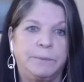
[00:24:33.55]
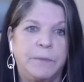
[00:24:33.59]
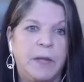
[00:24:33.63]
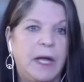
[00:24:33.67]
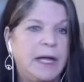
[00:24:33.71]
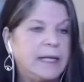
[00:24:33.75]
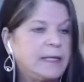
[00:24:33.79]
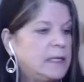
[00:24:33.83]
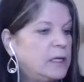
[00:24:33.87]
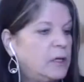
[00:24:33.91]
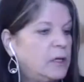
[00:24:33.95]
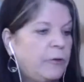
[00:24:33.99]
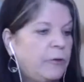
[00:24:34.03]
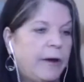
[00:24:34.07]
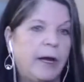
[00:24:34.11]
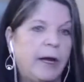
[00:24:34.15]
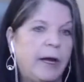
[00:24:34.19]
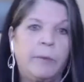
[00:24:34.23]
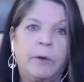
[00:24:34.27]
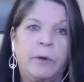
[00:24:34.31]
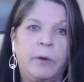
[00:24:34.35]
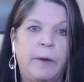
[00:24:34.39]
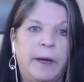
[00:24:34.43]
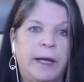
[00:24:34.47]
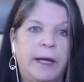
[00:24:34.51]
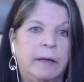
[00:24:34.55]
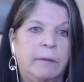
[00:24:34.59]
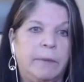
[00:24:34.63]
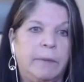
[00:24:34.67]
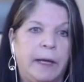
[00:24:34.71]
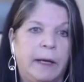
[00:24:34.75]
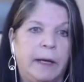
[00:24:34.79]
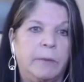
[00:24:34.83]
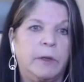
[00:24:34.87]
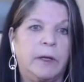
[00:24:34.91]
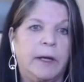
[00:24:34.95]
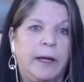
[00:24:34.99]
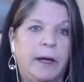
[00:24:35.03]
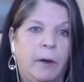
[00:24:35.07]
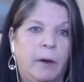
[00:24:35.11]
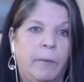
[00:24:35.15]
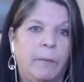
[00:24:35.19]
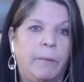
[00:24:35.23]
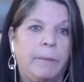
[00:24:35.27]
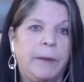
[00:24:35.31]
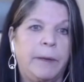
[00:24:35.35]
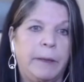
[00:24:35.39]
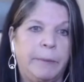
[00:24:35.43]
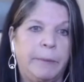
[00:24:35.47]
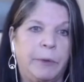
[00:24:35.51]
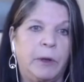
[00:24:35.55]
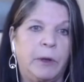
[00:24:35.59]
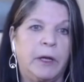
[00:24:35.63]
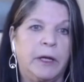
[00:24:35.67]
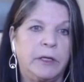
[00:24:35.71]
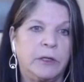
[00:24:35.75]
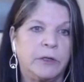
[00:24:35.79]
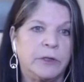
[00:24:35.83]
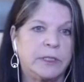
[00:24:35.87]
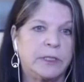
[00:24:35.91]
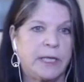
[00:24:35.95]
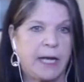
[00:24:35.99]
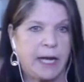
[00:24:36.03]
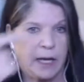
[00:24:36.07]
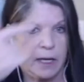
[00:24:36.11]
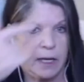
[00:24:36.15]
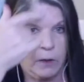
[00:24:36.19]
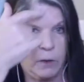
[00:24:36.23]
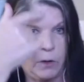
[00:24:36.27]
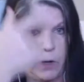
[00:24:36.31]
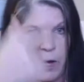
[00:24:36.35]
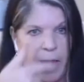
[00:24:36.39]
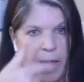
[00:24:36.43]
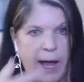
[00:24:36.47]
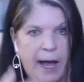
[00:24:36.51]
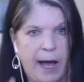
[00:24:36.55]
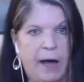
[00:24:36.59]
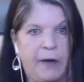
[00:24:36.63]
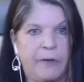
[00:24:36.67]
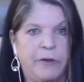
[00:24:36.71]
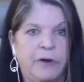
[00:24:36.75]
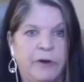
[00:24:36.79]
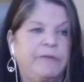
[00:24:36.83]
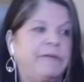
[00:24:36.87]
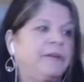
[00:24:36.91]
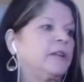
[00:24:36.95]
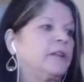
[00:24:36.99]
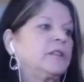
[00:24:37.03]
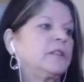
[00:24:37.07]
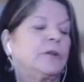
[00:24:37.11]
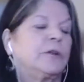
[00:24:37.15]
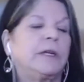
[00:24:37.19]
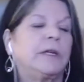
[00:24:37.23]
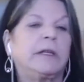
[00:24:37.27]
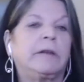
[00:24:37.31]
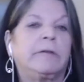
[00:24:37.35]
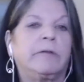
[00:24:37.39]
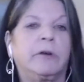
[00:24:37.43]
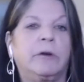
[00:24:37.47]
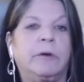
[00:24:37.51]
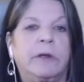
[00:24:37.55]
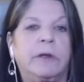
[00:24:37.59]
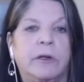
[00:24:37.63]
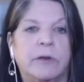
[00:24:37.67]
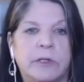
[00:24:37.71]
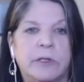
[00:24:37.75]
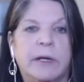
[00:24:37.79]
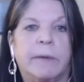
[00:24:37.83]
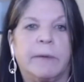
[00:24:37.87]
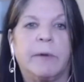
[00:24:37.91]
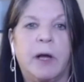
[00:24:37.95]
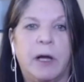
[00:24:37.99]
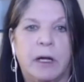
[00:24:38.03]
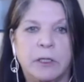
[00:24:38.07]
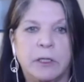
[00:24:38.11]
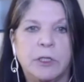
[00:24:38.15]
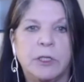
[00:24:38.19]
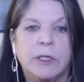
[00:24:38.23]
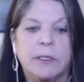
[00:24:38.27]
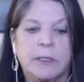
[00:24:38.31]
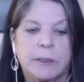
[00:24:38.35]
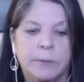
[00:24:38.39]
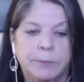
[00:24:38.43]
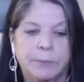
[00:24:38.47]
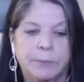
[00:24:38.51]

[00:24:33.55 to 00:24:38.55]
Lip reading: It's an incredible way to be able to help people understand how they're filtering through in their subconscious.